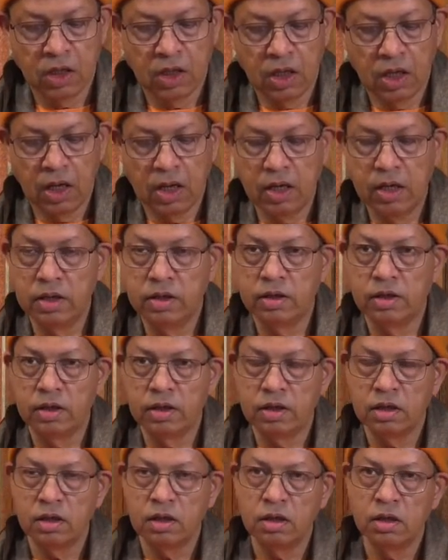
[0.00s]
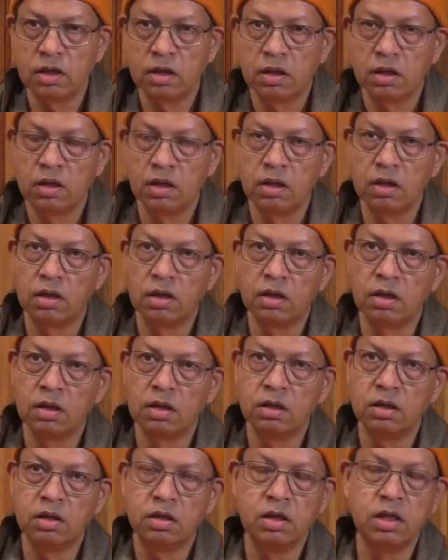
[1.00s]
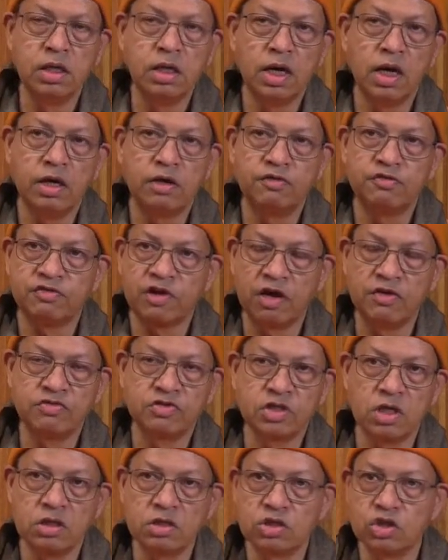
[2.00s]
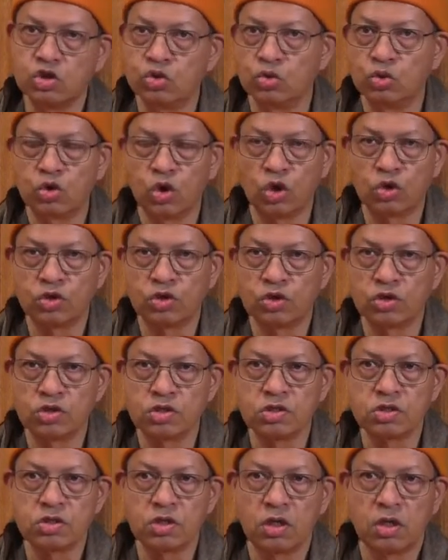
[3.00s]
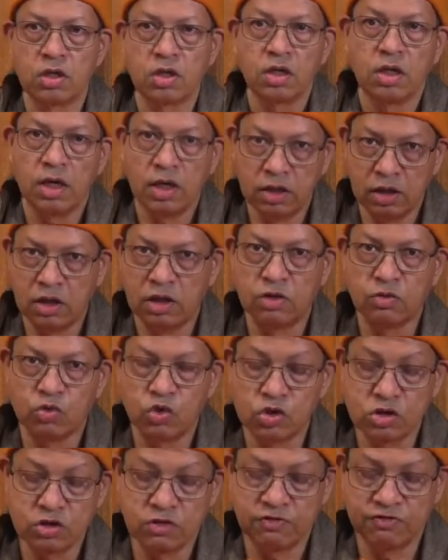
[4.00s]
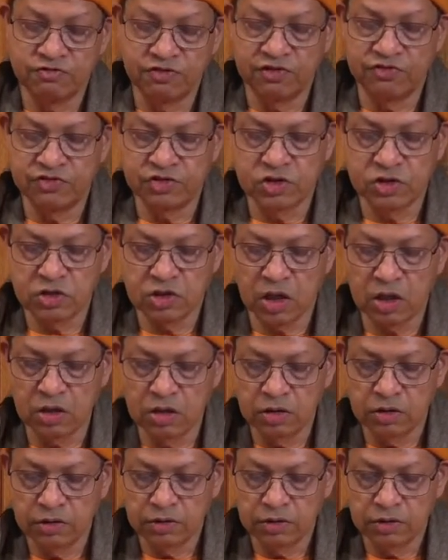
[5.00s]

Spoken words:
And he had 5 sons, 2 daughters. Adhar was the 5th son.